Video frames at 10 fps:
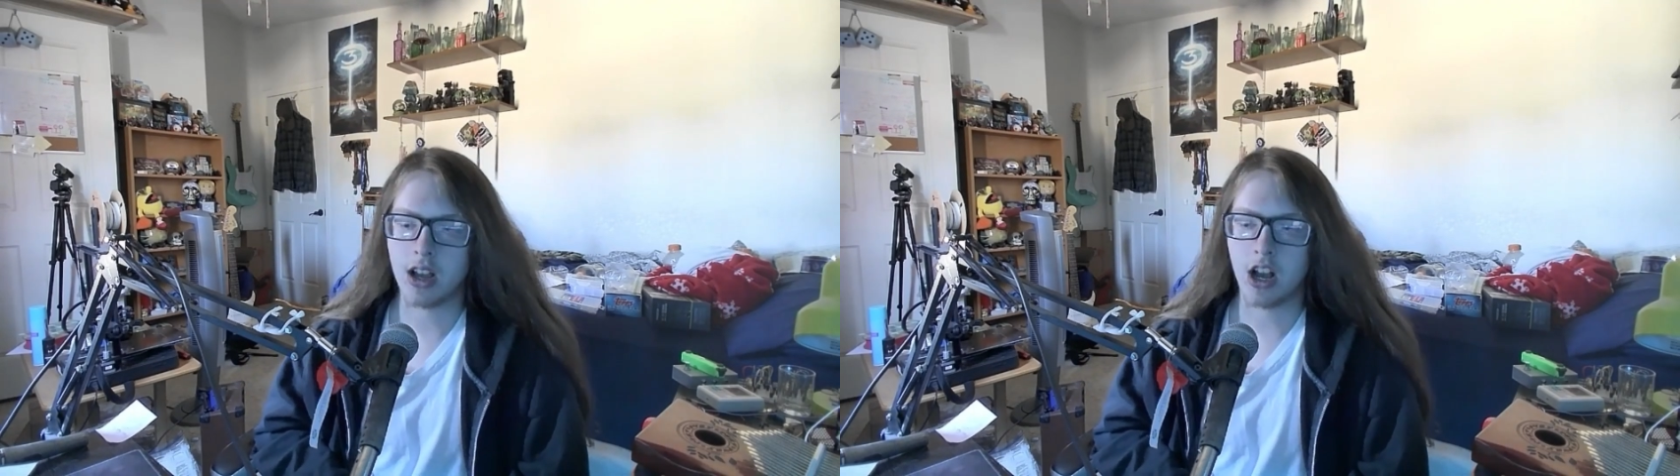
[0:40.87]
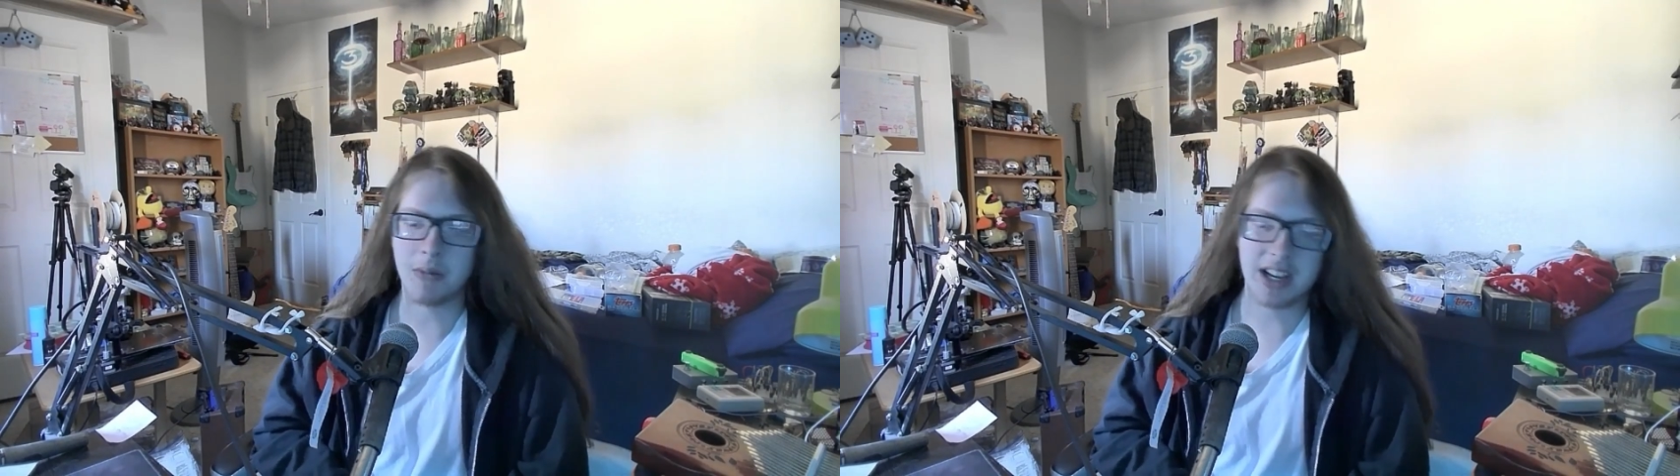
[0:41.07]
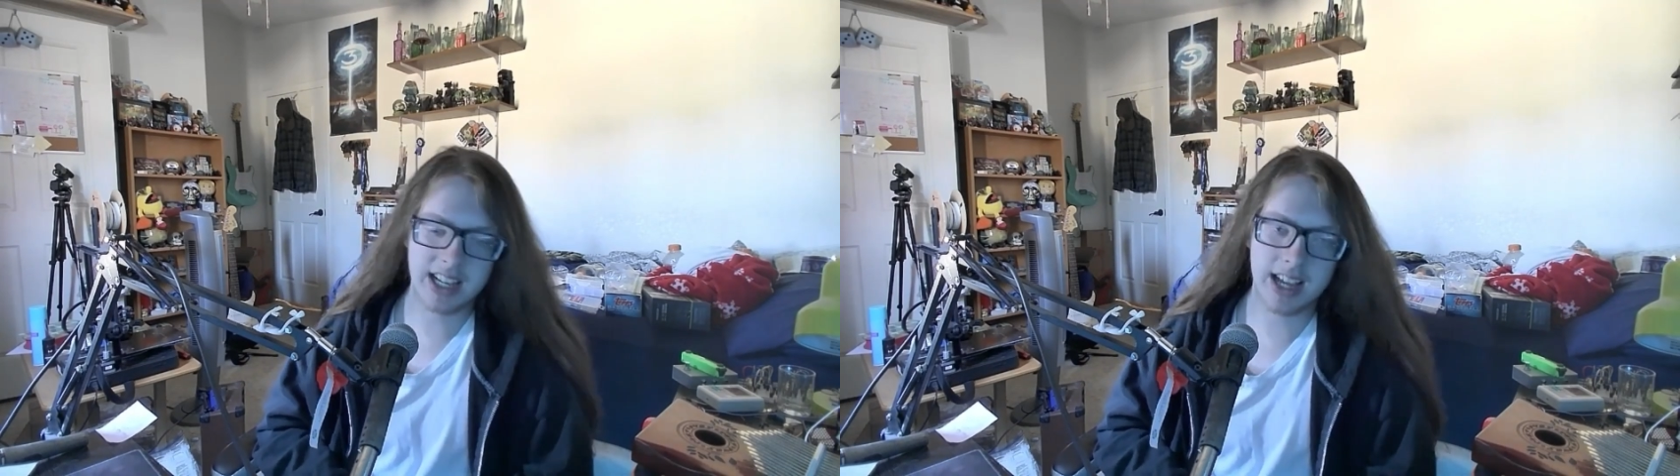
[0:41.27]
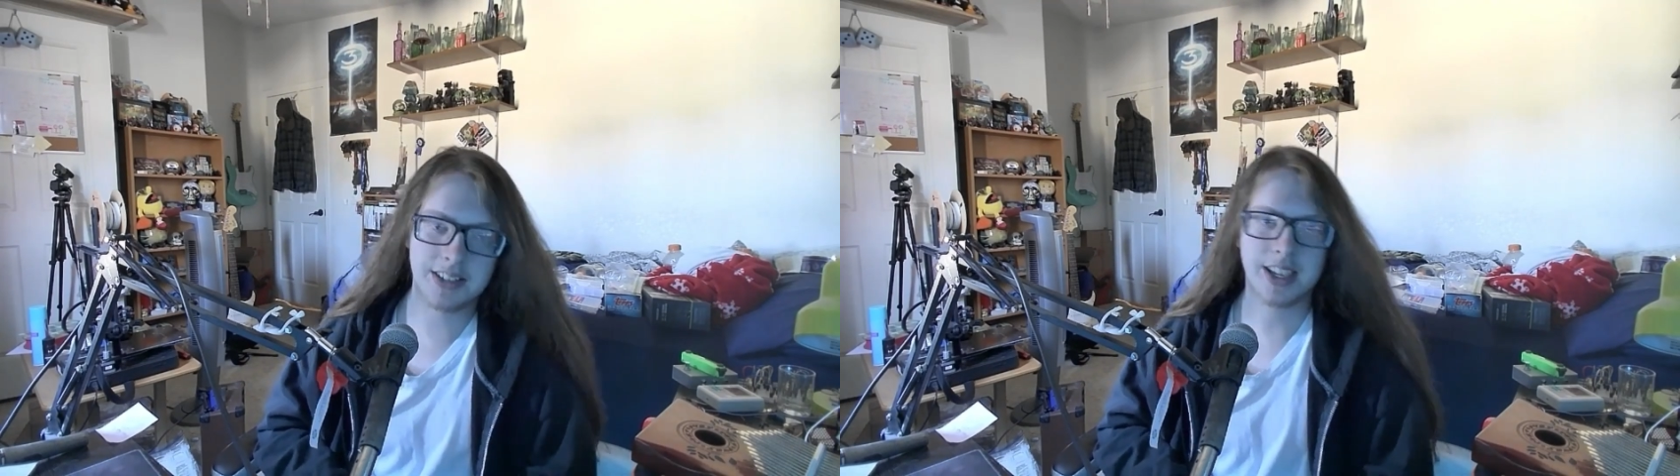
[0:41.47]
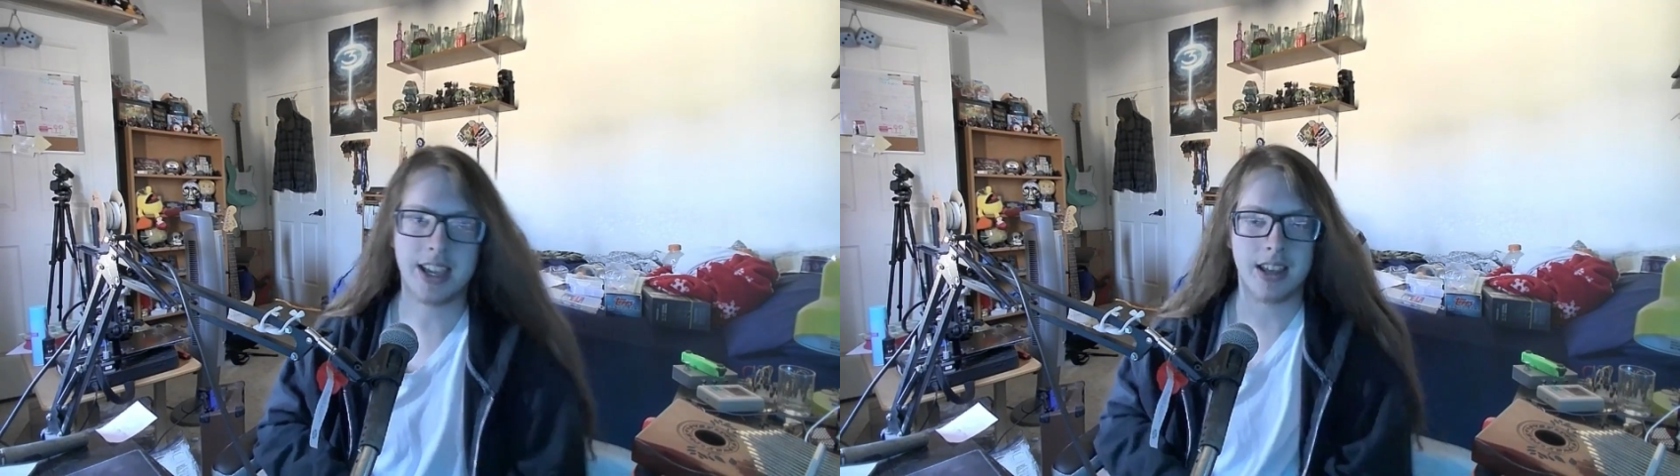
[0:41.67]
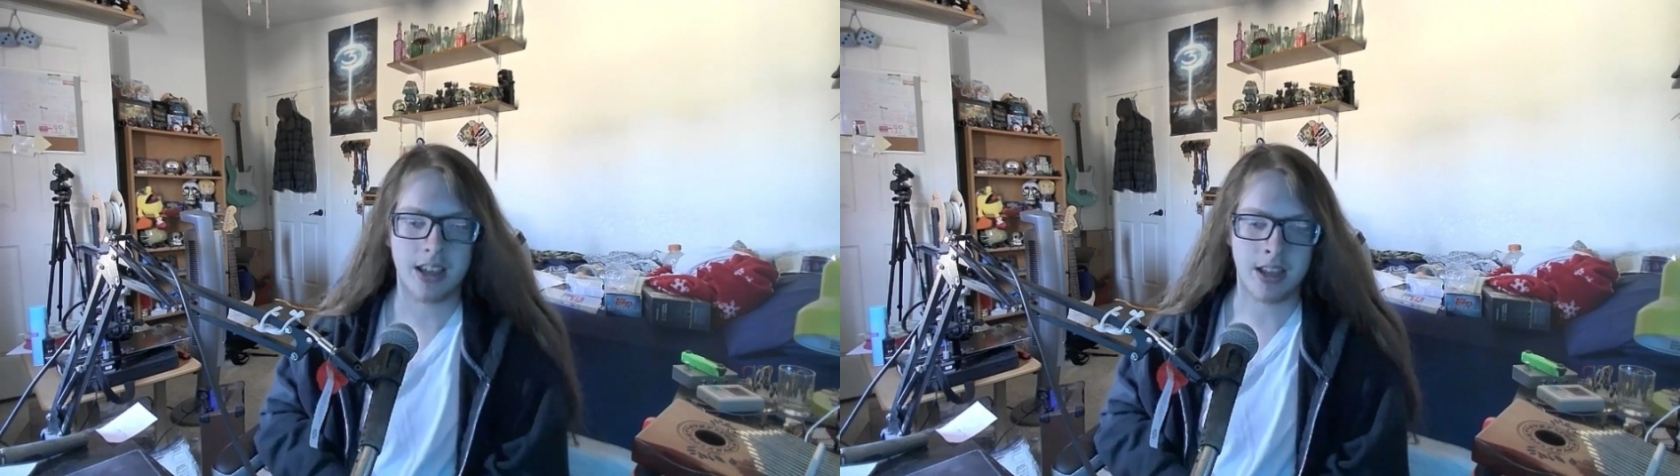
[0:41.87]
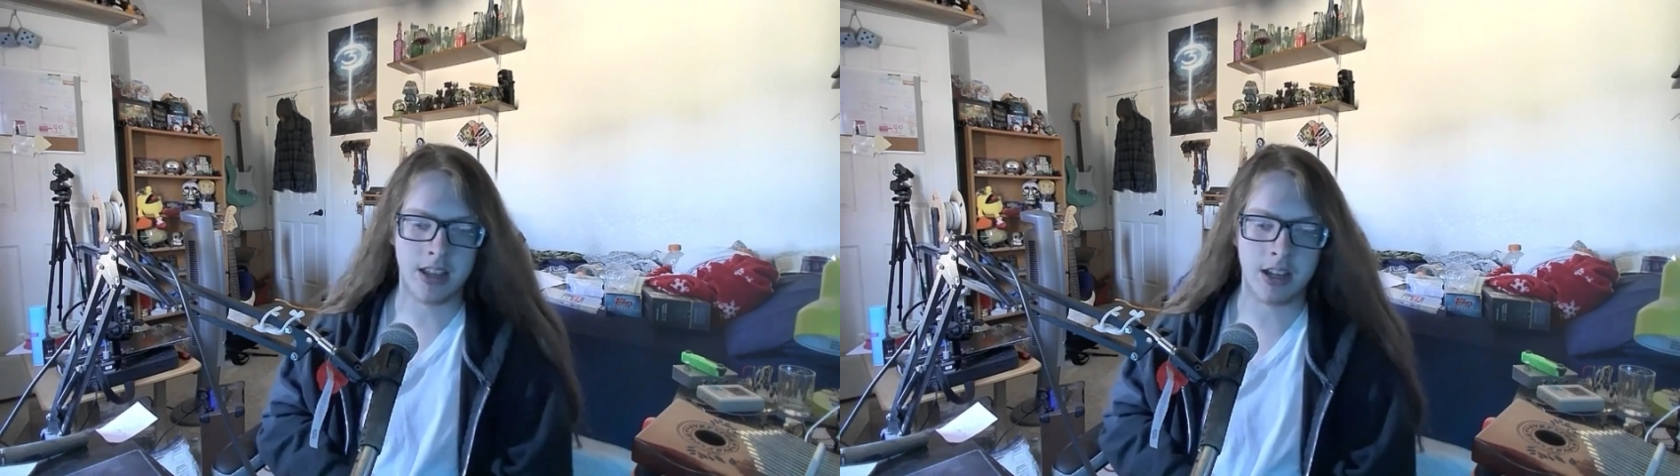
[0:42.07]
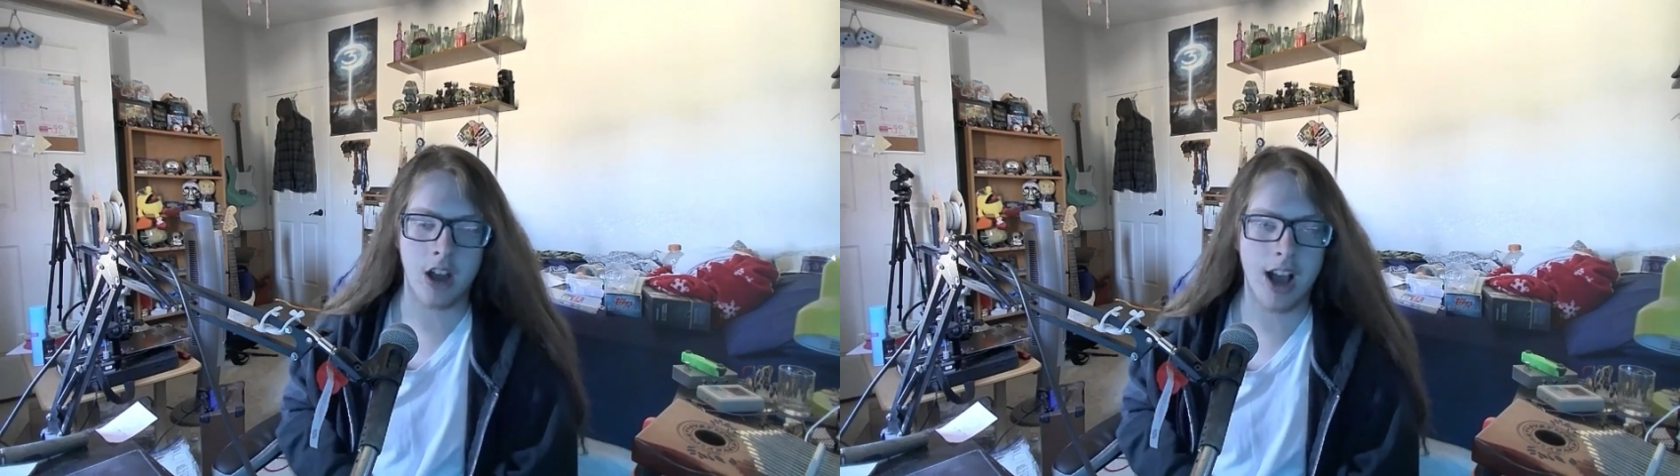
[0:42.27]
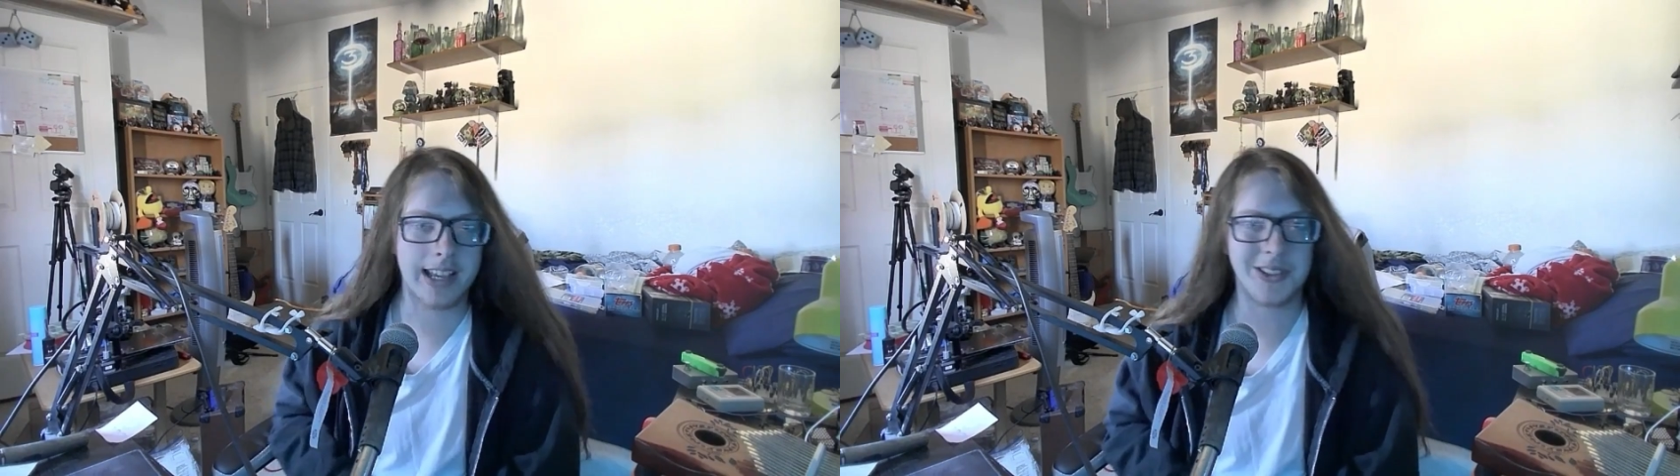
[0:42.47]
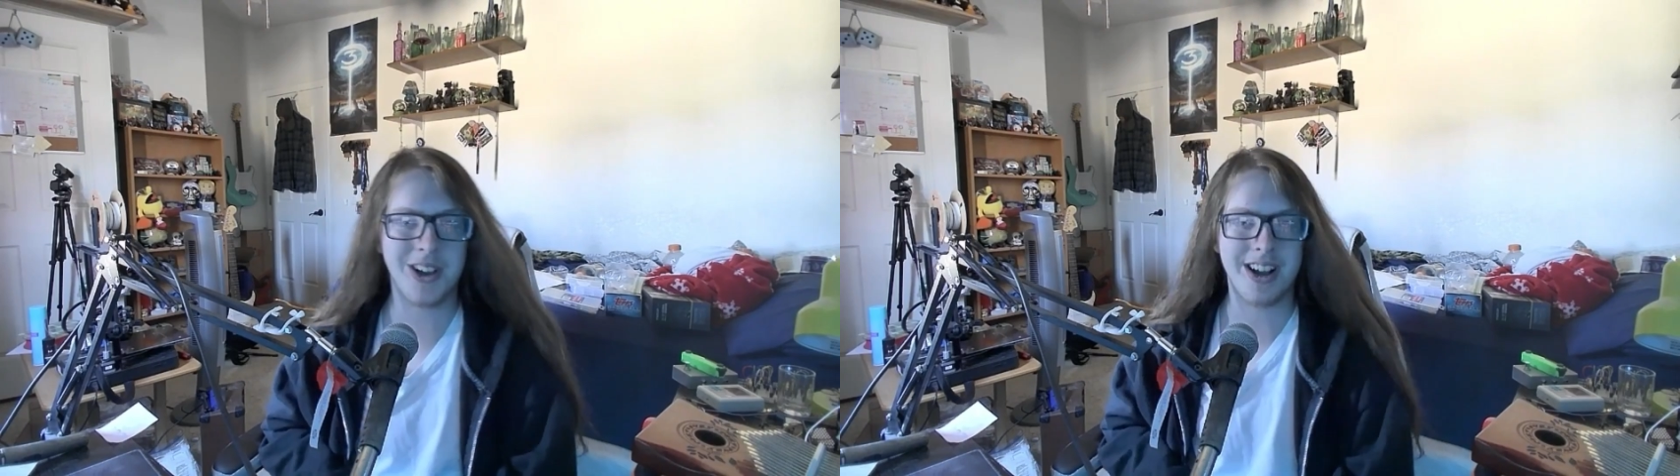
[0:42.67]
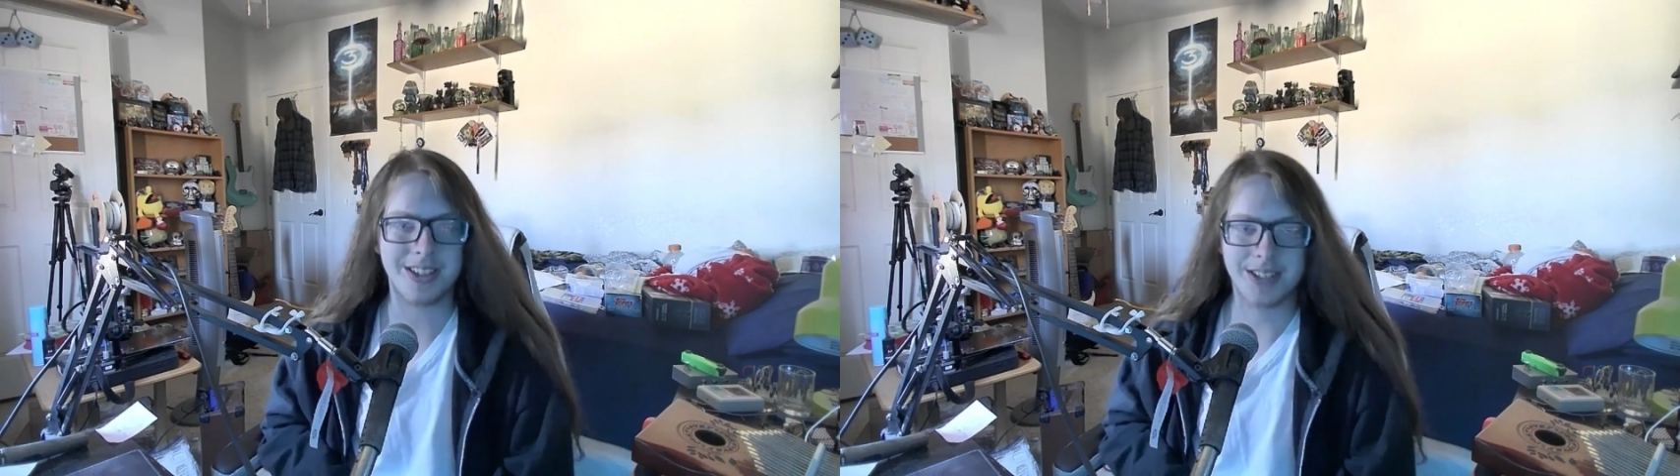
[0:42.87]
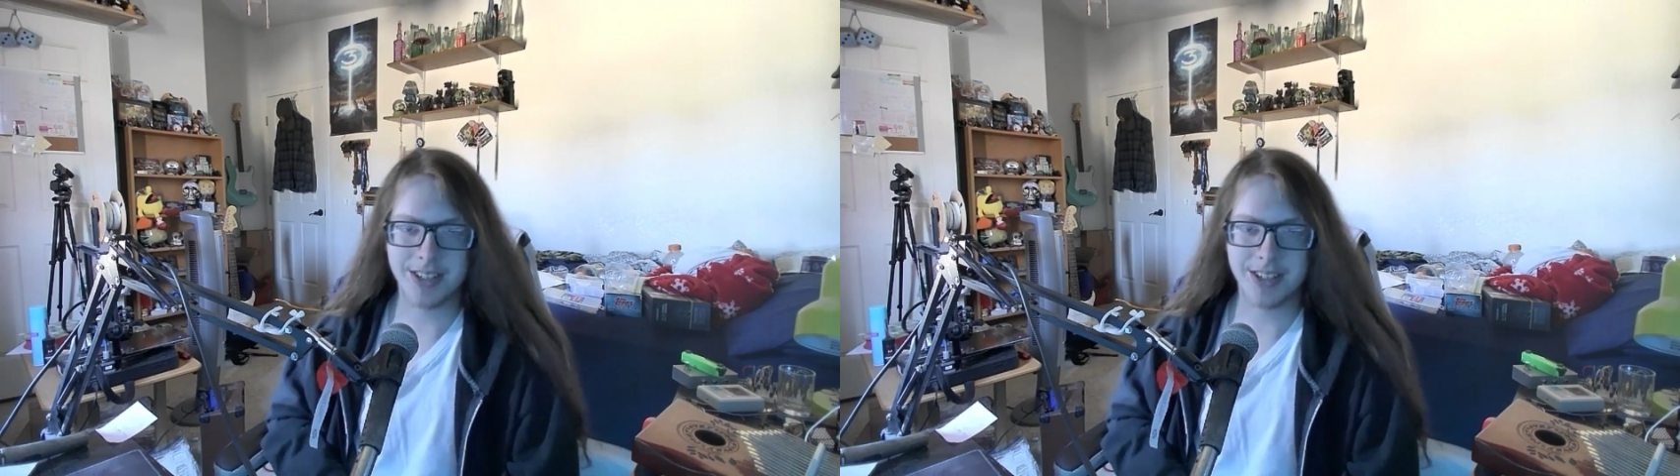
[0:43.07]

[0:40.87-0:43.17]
on my desk and then not get lost.